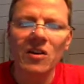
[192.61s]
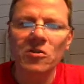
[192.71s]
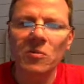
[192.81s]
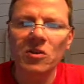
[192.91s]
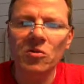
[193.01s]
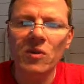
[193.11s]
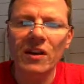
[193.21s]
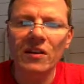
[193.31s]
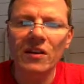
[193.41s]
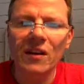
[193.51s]
So
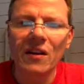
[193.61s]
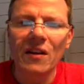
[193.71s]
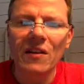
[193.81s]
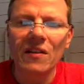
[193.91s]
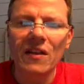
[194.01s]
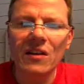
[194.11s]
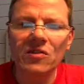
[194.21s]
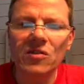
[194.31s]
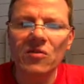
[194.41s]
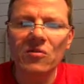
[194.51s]
between
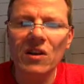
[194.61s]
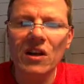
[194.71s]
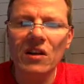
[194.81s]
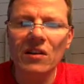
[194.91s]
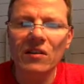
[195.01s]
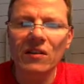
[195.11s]
these three,